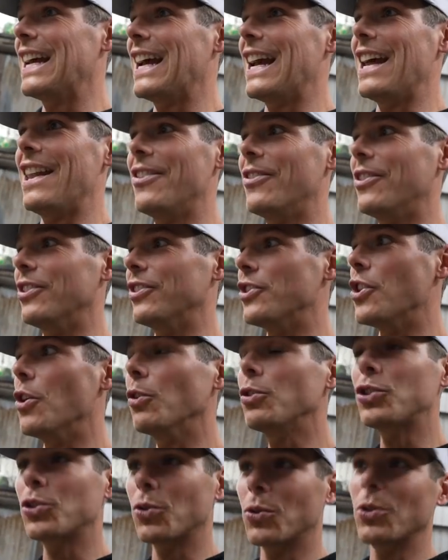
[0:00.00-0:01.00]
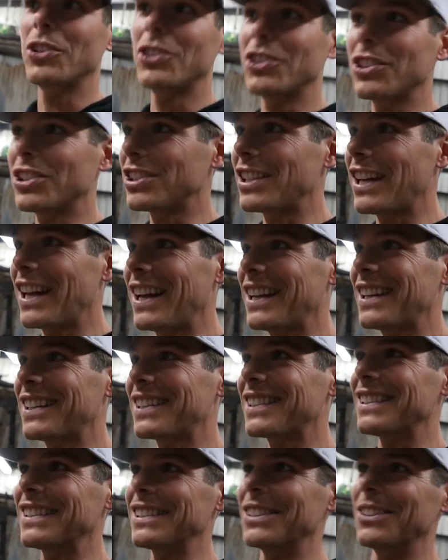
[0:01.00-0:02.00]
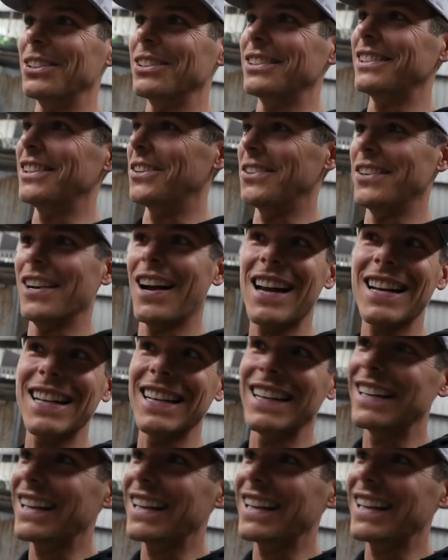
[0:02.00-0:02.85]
and there is no shortage of snakes. They're they're not an